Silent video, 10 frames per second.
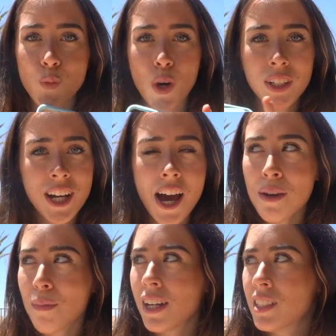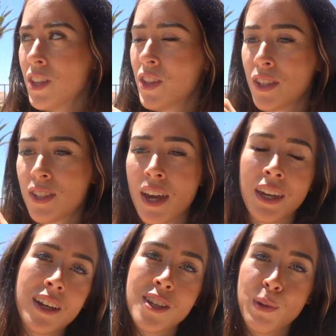one time I did this like
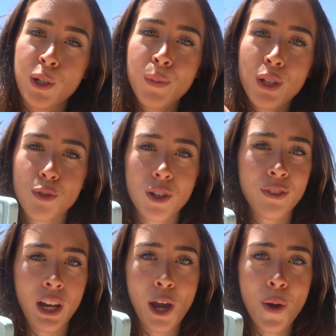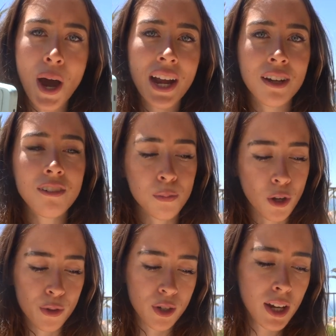experiment for a video, I never
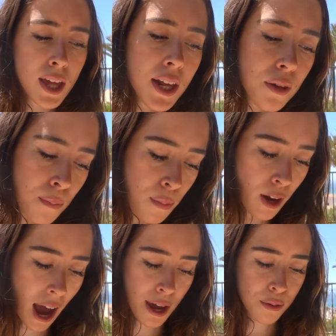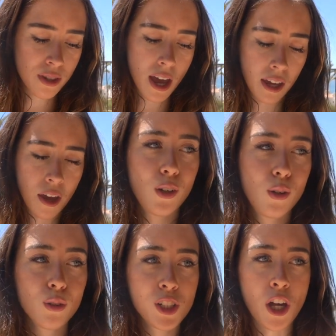posted it, but I was like
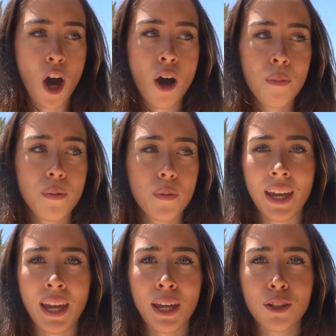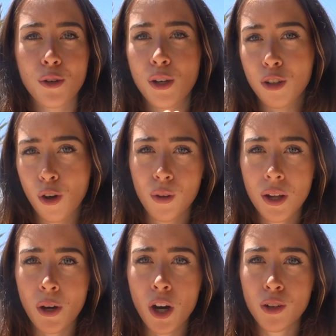holding up a
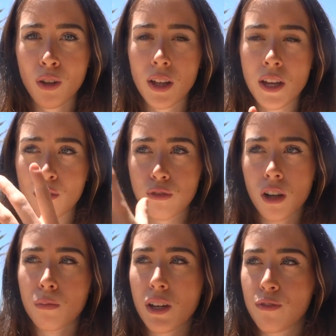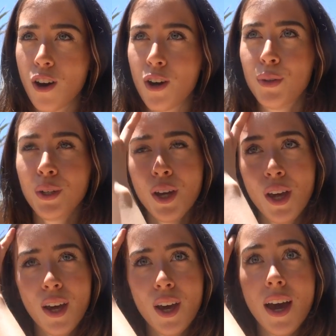Coca-Cola bottle in front of my phone
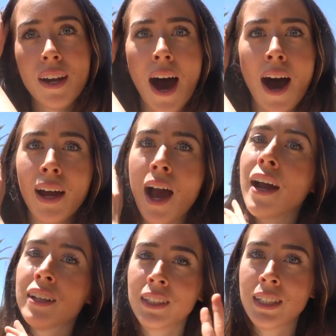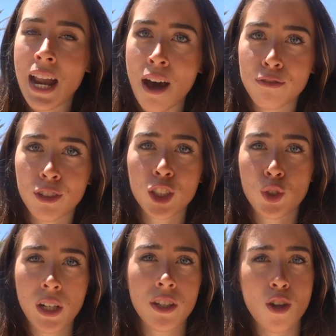and I never
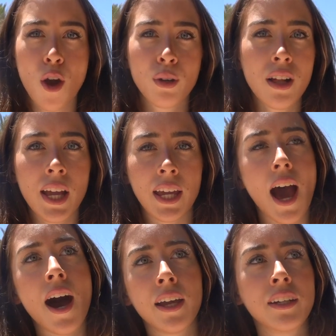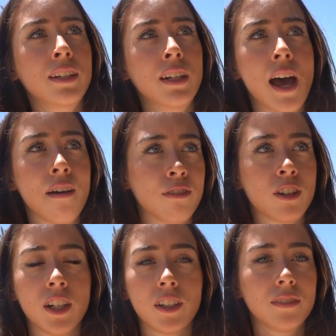drink soda, like I
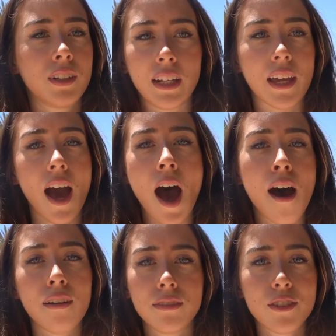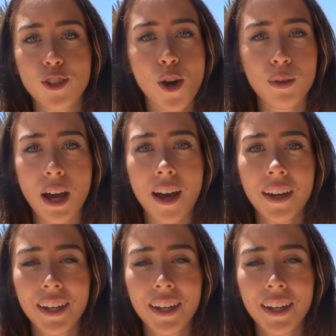never like have soda.